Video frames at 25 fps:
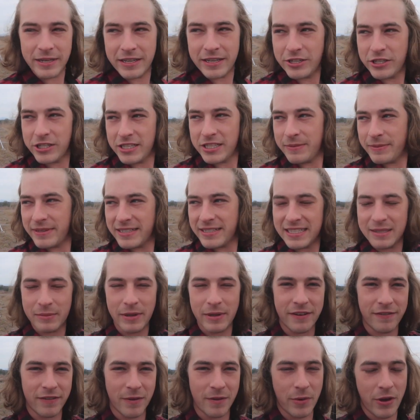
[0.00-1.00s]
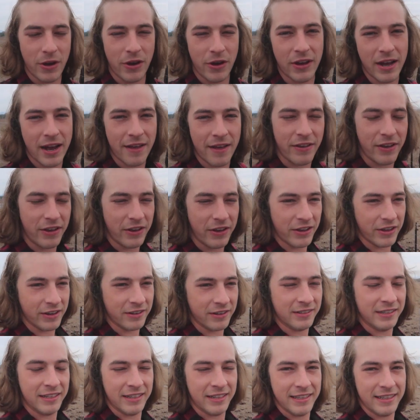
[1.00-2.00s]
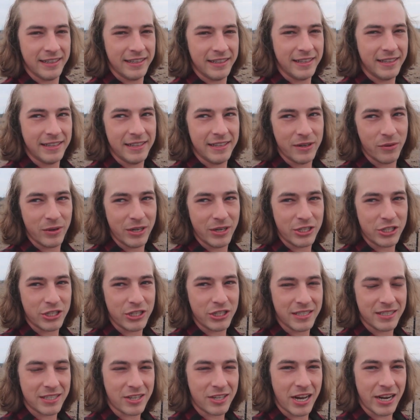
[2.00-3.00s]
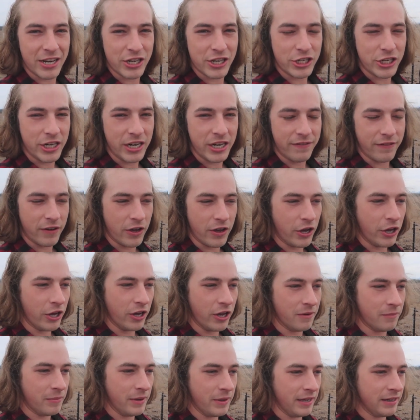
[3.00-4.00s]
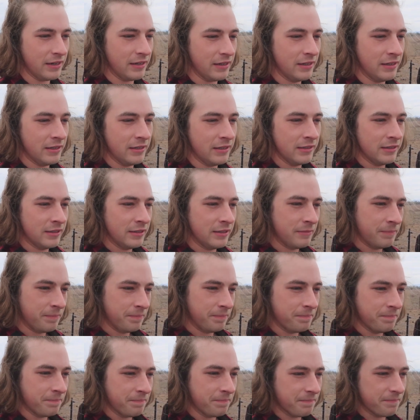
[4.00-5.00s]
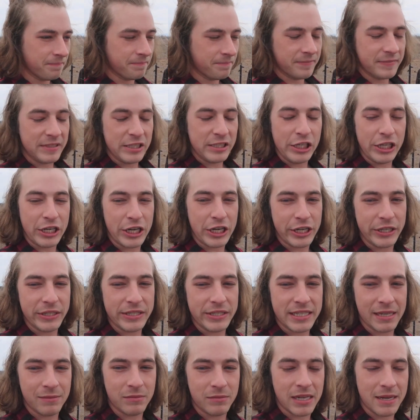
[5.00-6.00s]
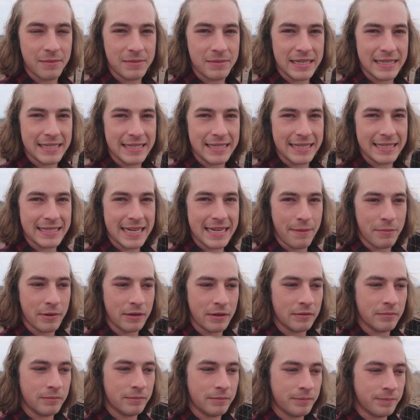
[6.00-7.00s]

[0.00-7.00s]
because she's been split from her other herd, which is kind of shitty for her, but you know, sometimes these things happen.